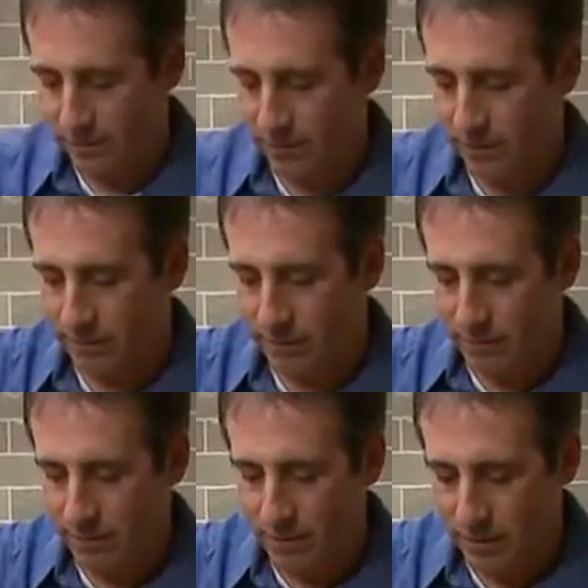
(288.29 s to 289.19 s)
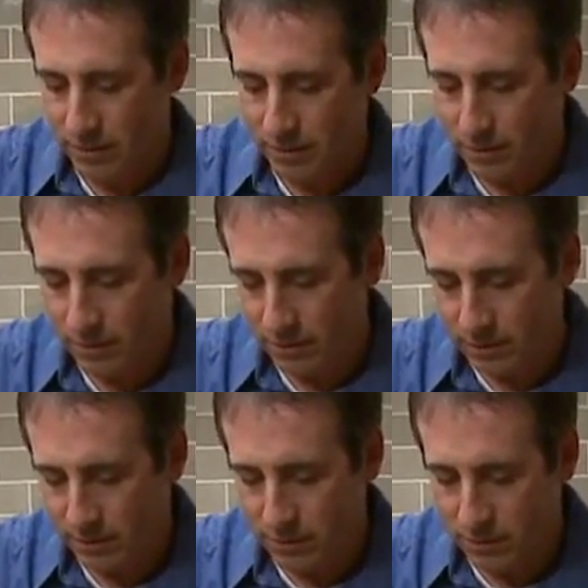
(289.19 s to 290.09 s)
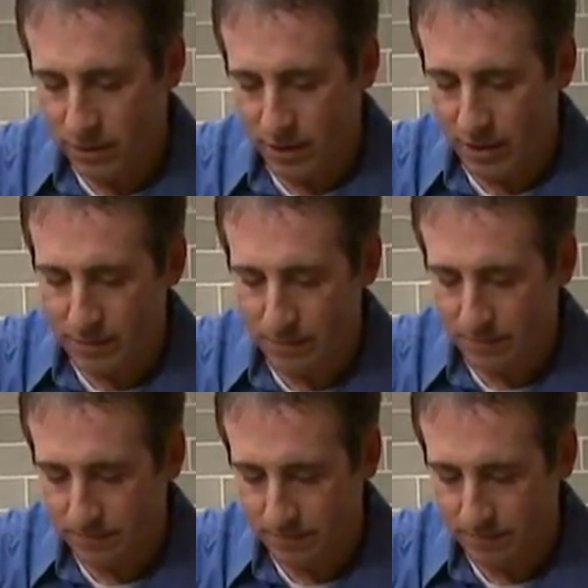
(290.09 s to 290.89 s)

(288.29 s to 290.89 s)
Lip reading: And just give this a little toss.